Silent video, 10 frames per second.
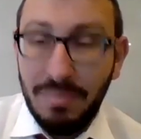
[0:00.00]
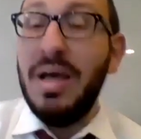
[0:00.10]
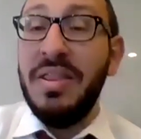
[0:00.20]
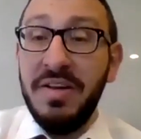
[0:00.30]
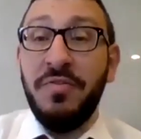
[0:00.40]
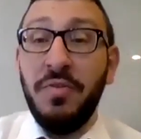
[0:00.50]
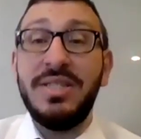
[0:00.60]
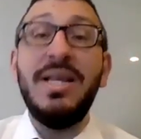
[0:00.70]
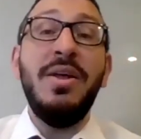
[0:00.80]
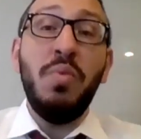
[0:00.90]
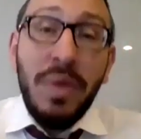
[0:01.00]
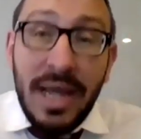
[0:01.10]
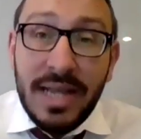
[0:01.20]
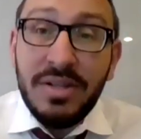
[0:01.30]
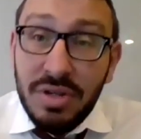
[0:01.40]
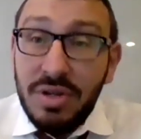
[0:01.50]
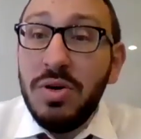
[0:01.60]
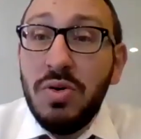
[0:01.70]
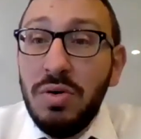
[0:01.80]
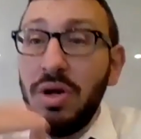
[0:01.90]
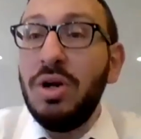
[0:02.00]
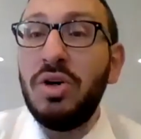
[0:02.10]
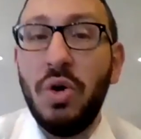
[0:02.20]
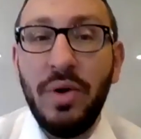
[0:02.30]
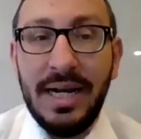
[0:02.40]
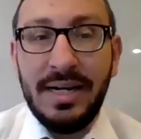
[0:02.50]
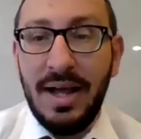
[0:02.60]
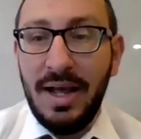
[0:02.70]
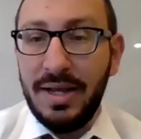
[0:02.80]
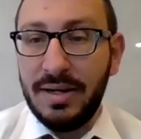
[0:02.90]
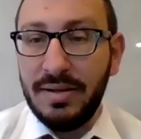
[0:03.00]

And therefore, it's the day that we too coronate God.